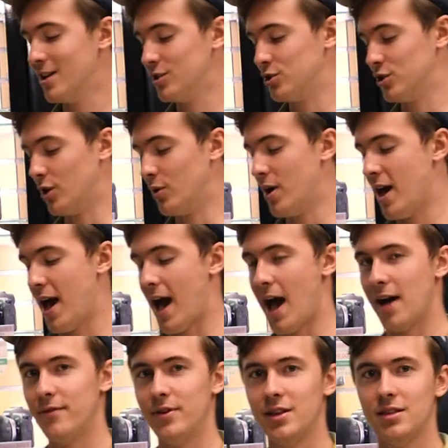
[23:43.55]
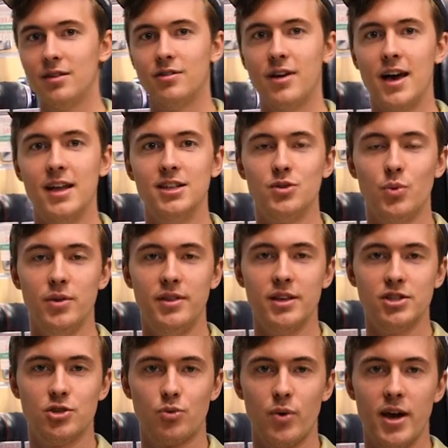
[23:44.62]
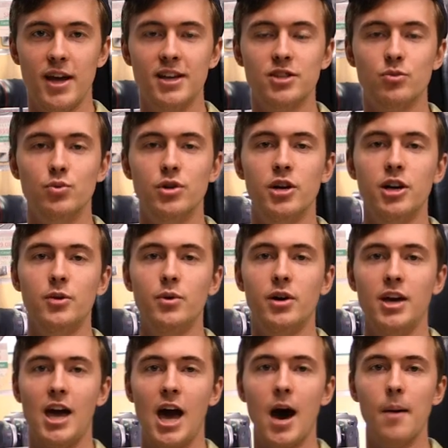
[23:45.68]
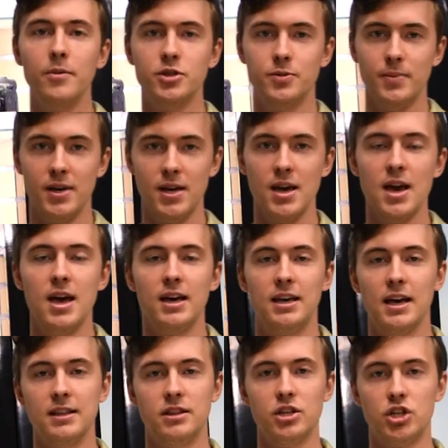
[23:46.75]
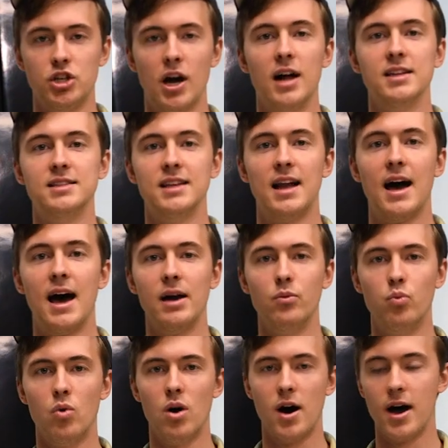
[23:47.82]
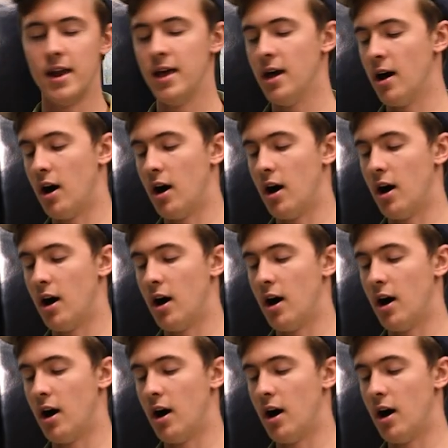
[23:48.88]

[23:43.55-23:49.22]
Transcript: So having the lens with this range really, really helps me get the shots that I want.